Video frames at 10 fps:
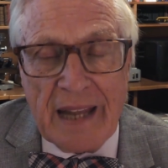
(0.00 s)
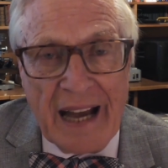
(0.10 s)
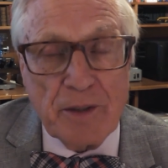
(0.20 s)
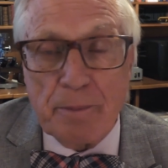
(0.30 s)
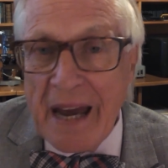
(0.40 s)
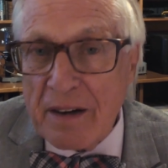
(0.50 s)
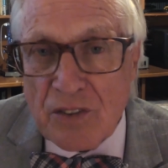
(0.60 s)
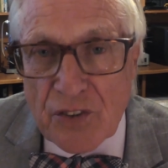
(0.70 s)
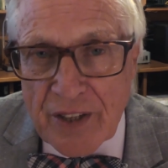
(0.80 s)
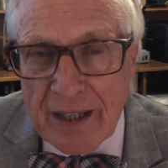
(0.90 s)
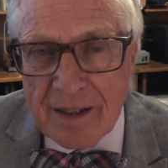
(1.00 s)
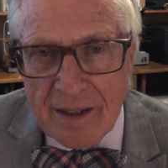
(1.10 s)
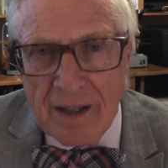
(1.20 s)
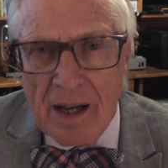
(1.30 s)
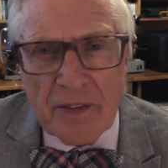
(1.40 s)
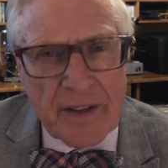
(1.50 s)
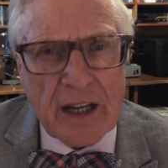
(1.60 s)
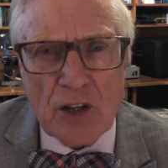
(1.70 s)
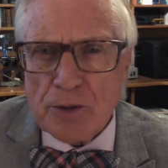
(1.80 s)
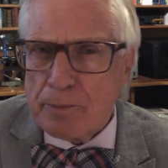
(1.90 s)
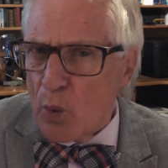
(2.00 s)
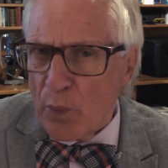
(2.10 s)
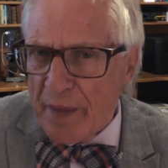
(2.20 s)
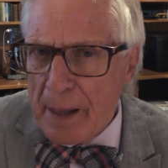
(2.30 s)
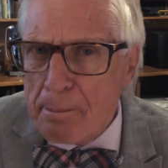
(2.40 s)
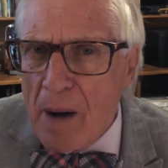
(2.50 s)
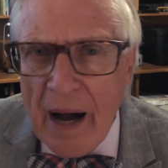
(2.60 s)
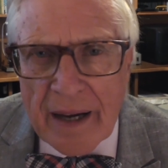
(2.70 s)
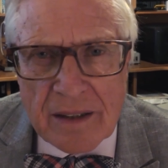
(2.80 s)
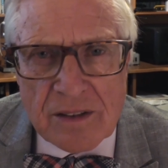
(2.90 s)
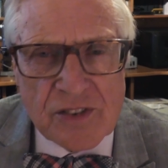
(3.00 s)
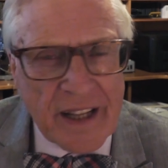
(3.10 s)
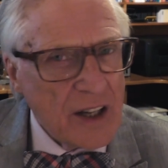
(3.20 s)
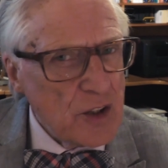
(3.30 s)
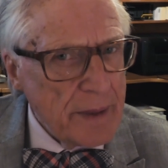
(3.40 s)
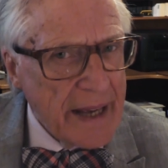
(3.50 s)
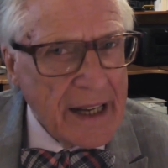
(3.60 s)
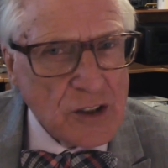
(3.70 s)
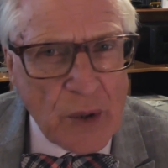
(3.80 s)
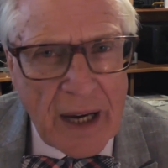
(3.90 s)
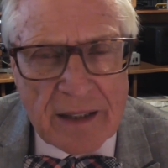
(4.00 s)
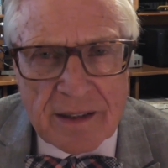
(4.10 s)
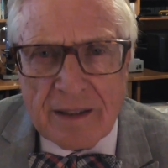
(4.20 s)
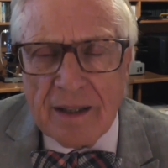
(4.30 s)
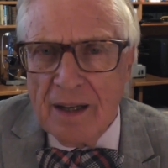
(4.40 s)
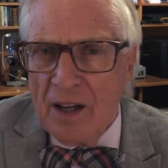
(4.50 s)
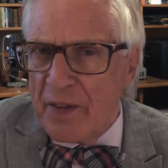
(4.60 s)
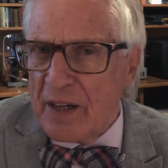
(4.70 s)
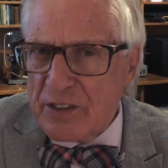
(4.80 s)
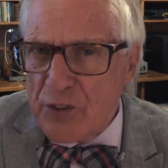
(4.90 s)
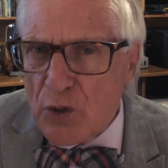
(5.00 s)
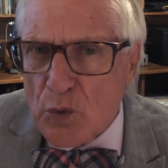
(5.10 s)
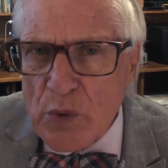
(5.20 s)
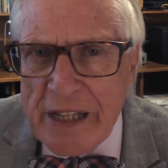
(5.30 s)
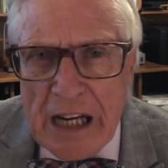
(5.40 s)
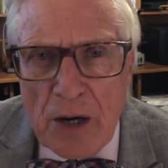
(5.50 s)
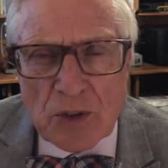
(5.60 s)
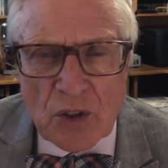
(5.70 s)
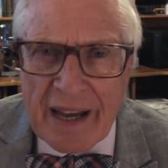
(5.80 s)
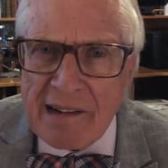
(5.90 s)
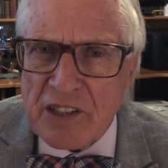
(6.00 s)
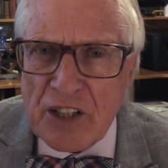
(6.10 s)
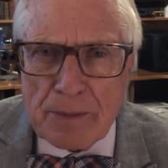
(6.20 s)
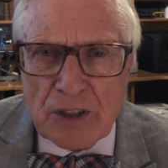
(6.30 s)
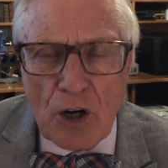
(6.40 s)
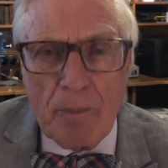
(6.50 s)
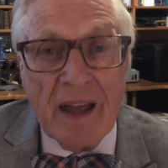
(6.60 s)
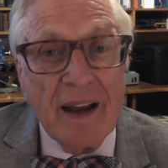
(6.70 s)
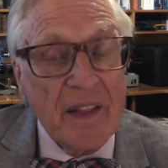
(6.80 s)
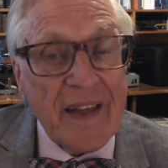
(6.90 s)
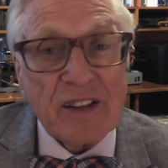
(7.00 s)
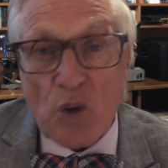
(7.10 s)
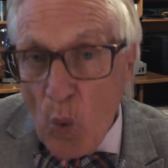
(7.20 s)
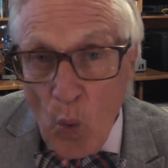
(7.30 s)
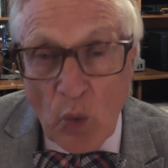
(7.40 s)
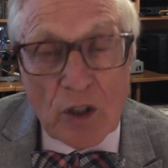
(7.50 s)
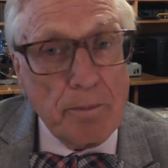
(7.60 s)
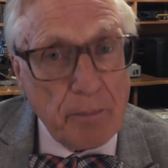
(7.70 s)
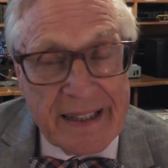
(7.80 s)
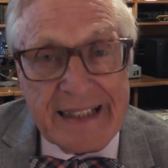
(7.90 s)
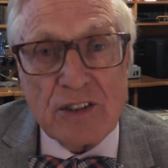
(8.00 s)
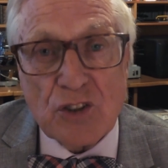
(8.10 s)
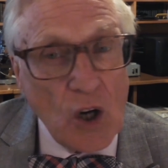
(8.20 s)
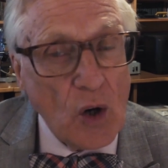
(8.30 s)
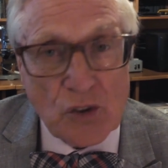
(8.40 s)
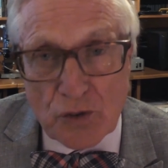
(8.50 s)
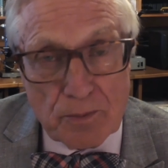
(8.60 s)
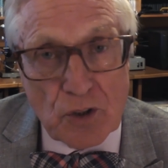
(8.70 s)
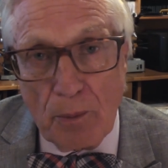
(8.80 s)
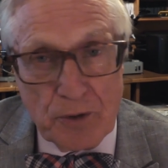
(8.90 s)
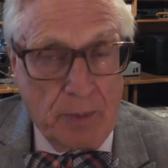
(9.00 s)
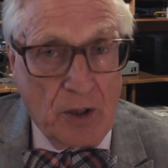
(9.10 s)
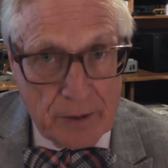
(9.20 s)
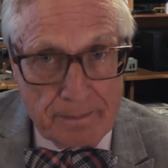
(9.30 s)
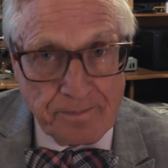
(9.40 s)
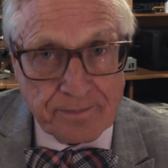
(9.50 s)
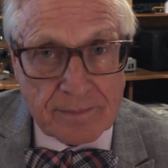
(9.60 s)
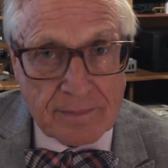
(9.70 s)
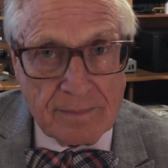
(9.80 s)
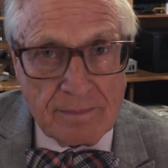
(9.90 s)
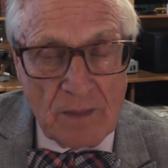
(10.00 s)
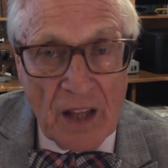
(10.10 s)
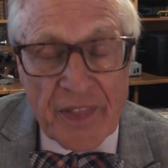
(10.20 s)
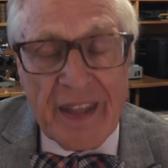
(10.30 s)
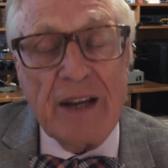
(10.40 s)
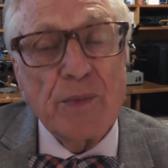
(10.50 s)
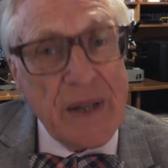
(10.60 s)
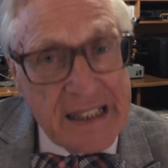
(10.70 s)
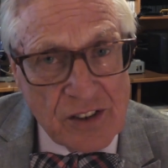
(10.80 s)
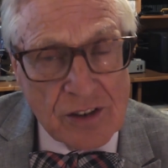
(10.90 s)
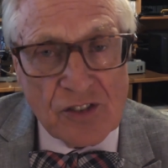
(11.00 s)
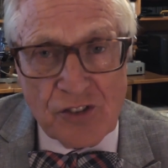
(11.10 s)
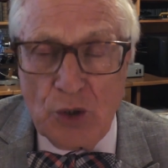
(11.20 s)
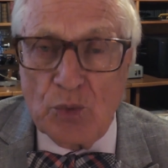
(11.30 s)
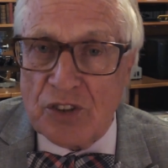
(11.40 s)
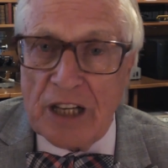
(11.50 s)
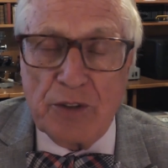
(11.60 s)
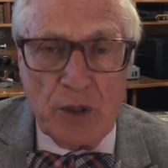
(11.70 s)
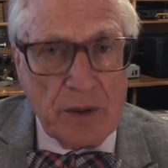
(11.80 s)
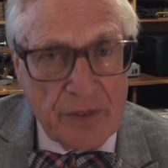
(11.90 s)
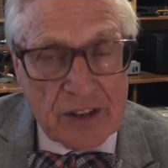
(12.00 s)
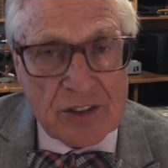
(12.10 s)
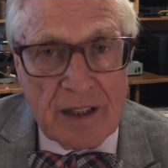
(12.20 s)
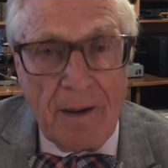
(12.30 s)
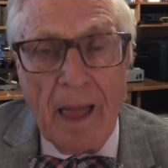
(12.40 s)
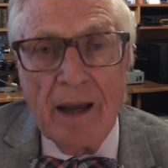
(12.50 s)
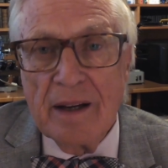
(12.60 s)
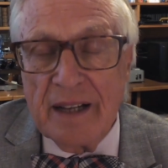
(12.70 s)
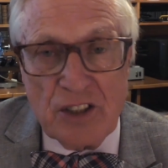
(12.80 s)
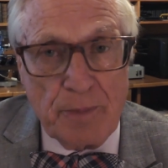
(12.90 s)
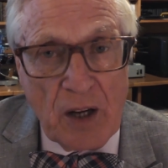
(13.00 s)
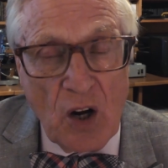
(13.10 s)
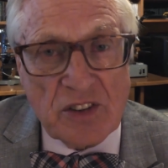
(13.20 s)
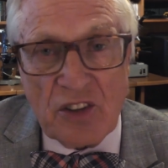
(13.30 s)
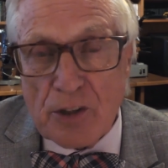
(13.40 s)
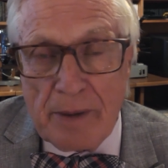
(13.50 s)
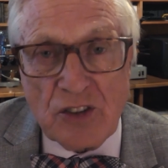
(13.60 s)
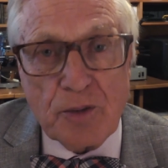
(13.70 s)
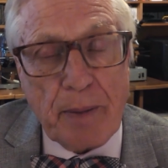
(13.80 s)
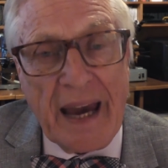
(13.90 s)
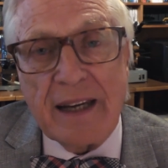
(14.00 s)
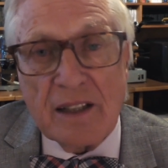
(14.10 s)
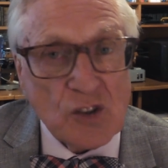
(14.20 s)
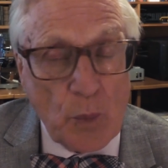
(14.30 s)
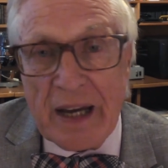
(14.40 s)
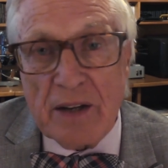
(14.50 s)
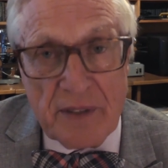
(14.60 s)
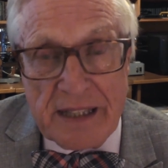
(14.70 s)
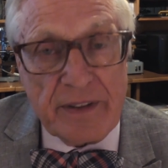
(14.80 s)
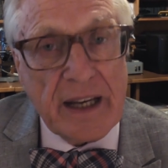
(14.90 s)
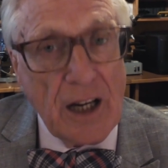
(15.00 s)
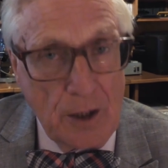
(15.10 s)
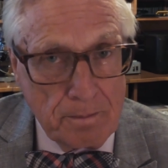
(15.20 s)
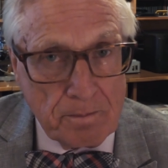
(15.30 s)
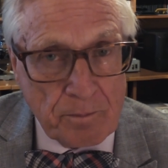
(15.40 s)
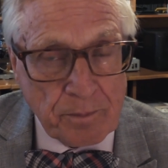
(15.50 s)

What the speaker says: And the parents think they go to broaden their minds, they go to be educated, they'll get a degree which will guarantee them a job. That's all complete tosh from top to bottom. The reason students go to university is because it's the most painless way of leaving home.